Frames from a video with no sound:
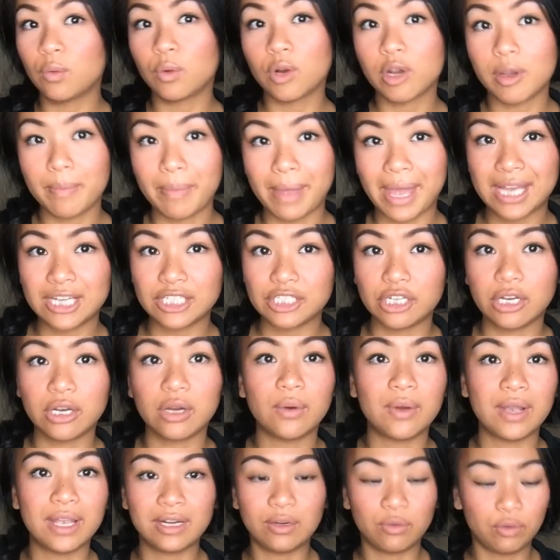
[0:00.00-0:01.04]
wear a
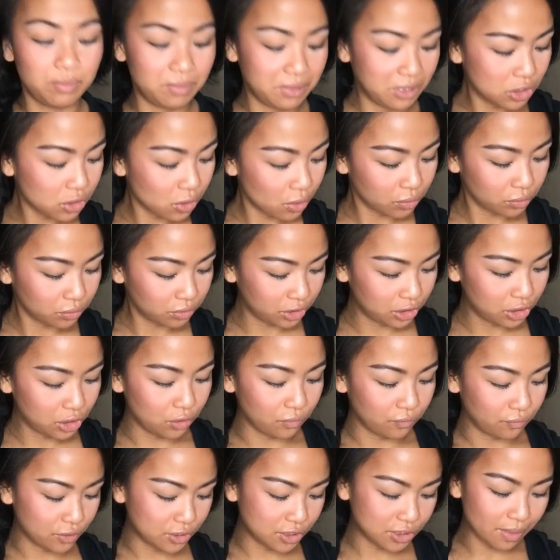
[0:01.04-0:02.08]
bandeau, and it would be totally
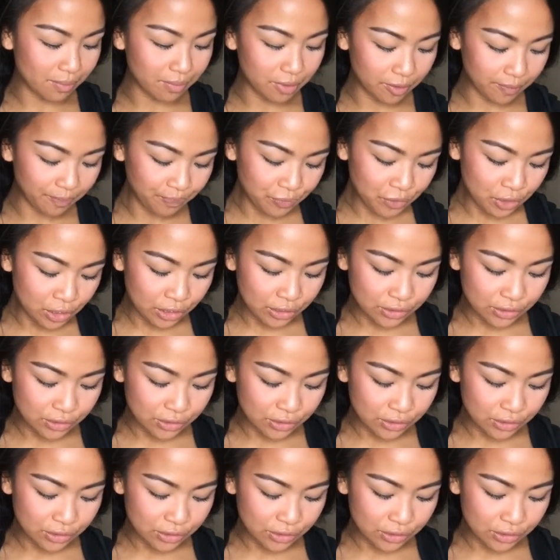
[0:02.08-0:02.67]
cute for summer.